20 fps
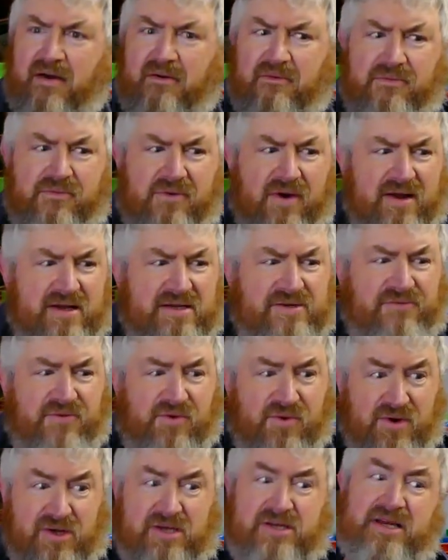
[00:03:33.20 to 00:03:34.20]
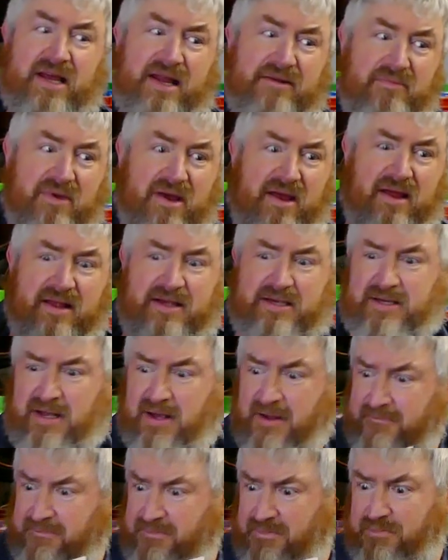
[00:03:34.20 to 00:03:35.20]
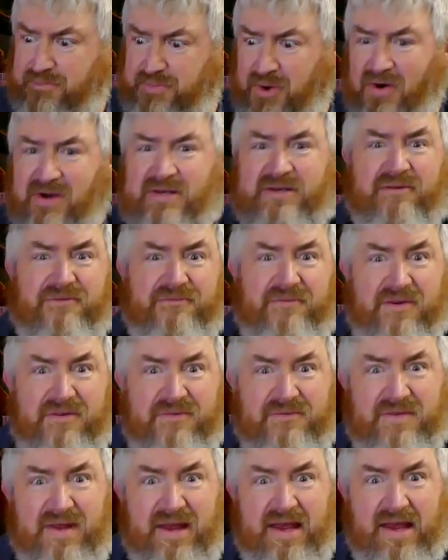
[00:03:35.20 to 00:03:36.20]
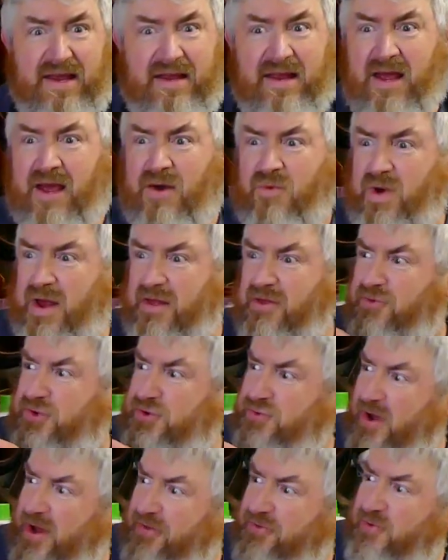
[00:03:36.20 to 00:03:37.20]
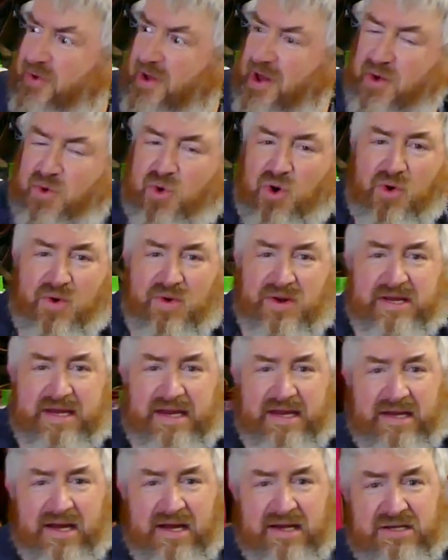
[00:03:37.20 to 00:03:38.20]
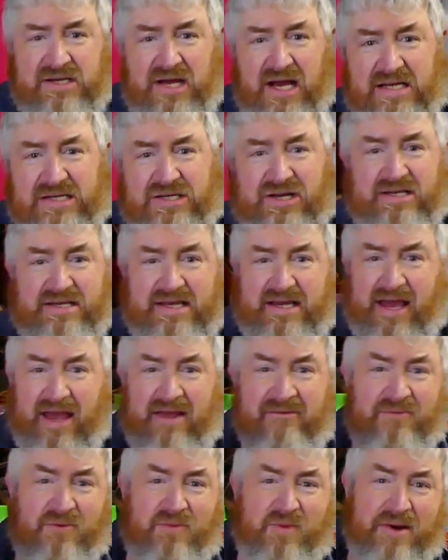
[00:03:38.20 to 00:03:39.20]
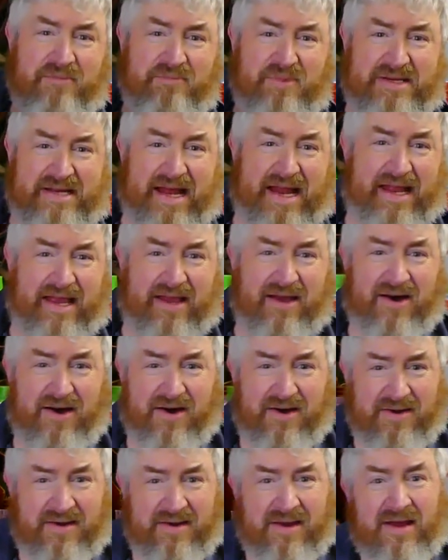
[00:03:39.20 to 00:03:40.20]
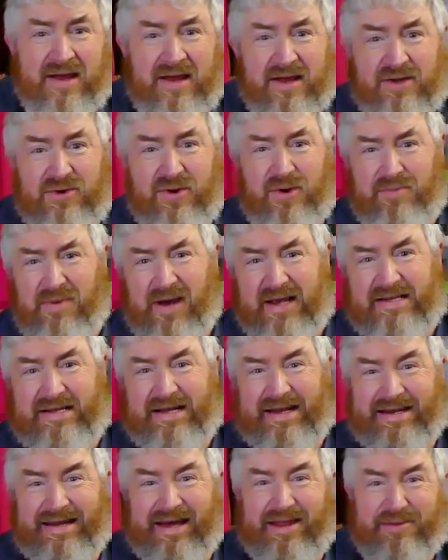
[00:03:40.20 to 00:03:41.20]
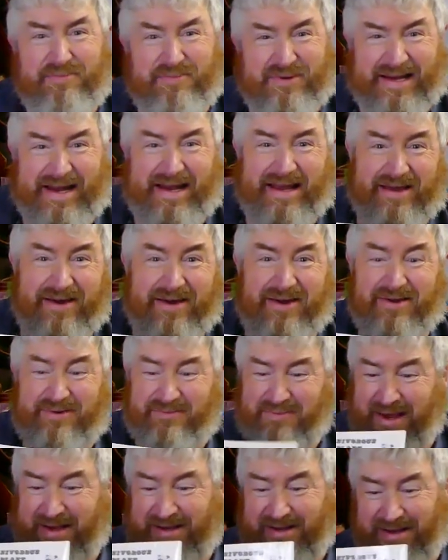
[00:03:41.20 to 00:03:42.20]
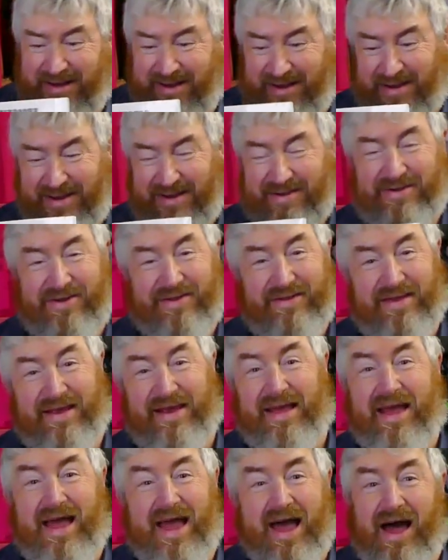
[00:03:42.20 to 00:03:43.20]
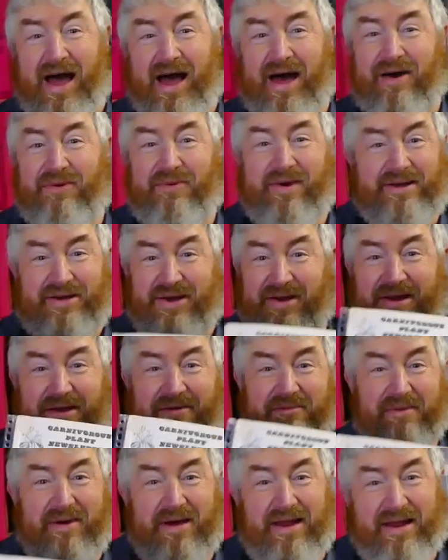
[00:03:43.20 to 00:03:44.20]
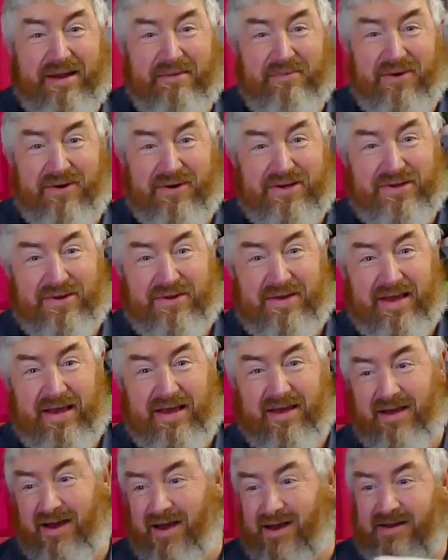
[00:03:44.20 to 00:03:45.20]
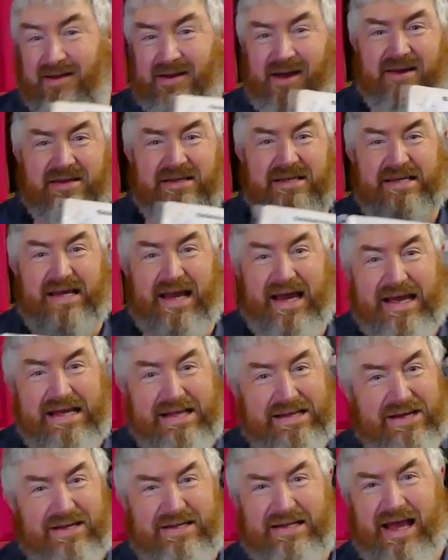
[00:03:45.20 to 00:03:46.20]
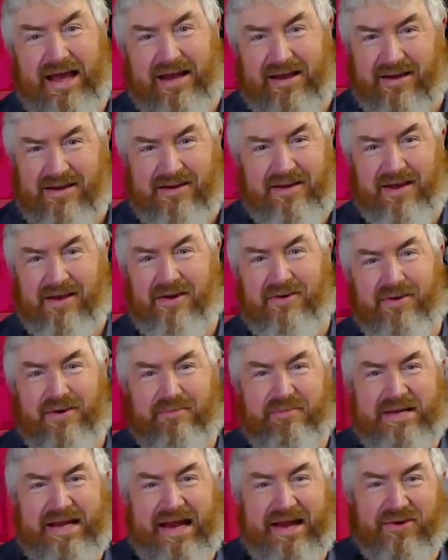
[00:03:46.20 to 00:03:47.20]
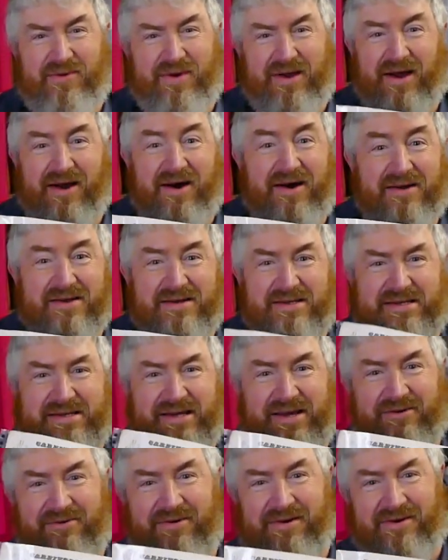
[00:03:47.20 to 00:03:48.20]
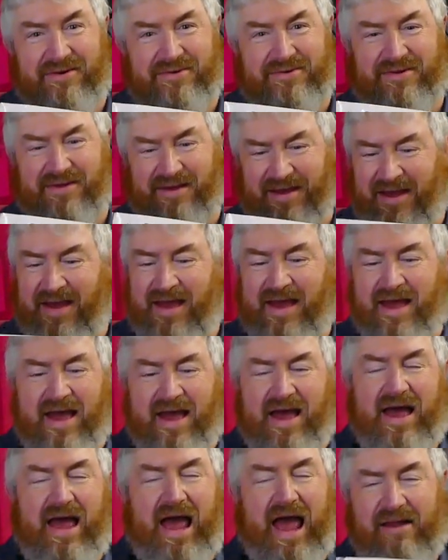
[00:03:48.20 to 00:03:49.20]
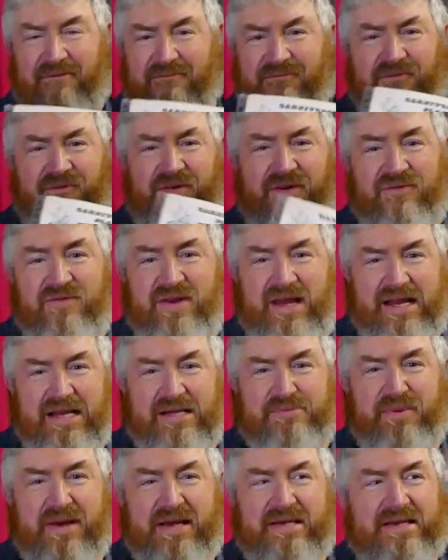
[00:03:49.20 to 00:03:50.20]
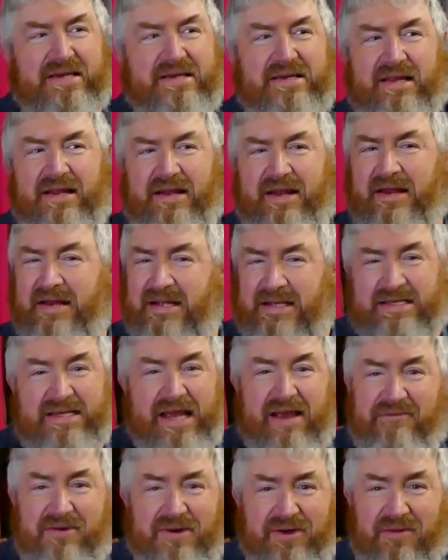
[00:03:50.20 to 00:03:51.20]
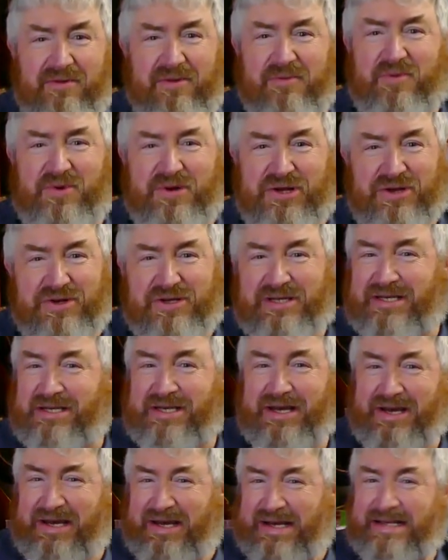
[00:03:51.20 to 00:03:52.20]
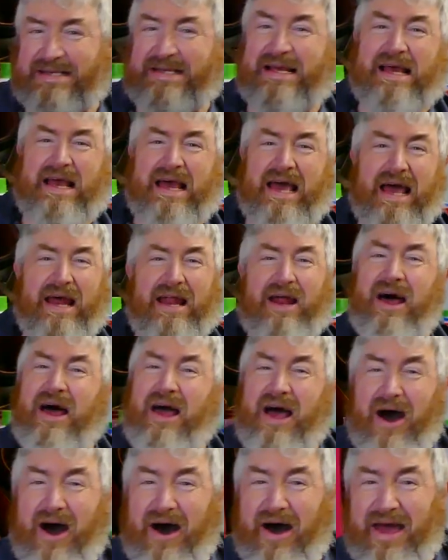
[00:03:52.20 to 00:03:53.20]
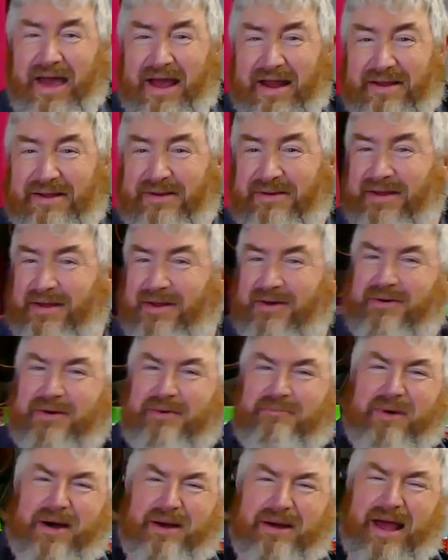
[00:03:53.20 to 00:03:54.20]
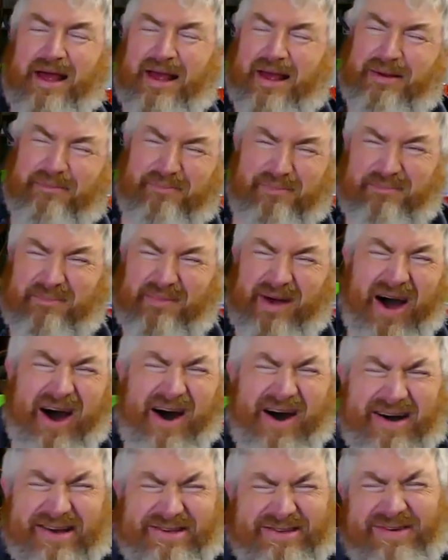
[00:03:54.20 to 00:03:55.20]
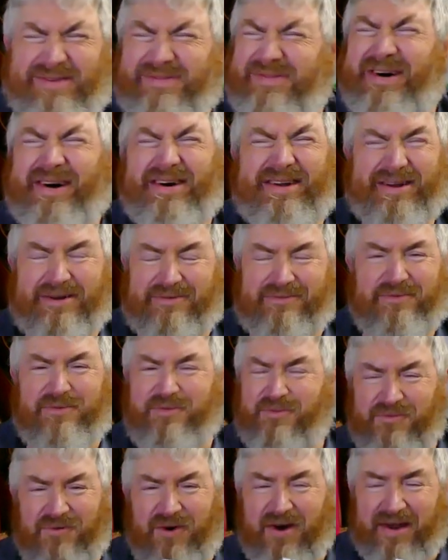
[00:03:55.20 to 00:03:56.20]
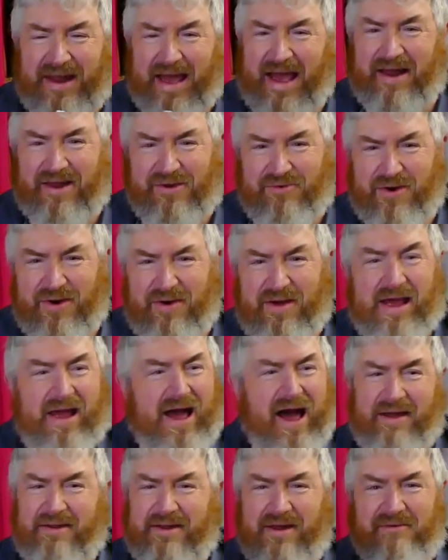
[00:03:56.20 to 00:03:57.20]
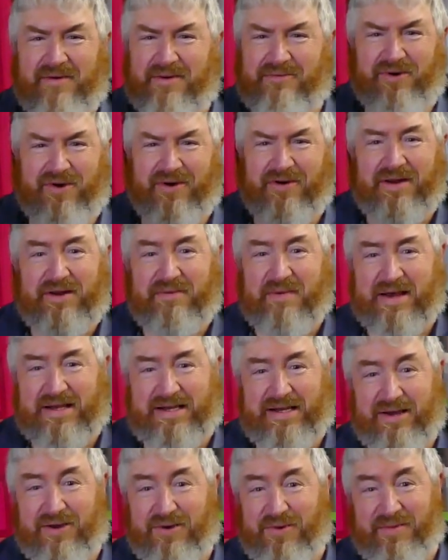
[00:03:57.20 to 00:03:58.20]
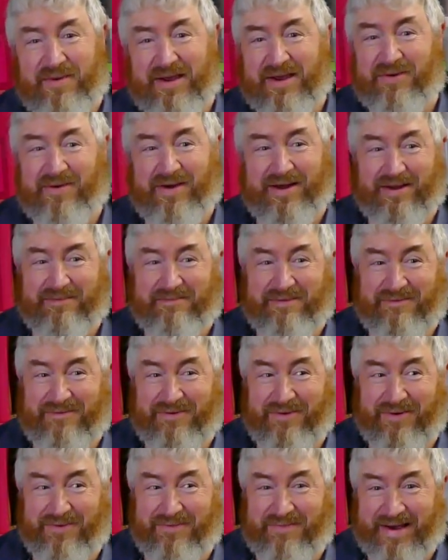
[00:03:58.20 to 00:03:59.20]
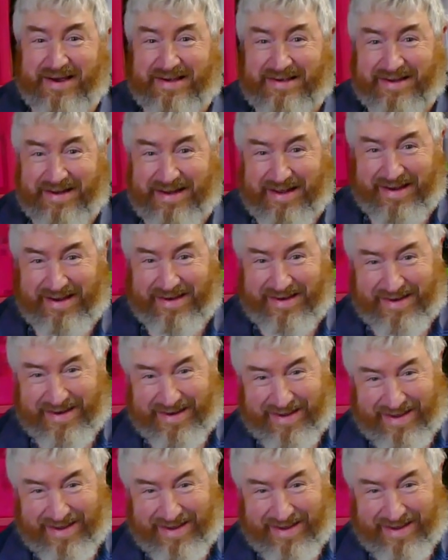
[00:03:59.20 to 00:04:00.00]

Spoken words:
Franz Fuchs sent me his box of 15, went straight through our quarantine untouched because it came from one botanic garden to basically another botanic garden, basically, sort of thing. It turned up in my letterbox, sort of thing, unscathed because it had a botanical garden sticker on it, sort of thing. Had 15 species in it, 7 of them were new to science, and I had to, my arse on fire to find out how to grow. I'd never grown a Mexican ring regular before, basically.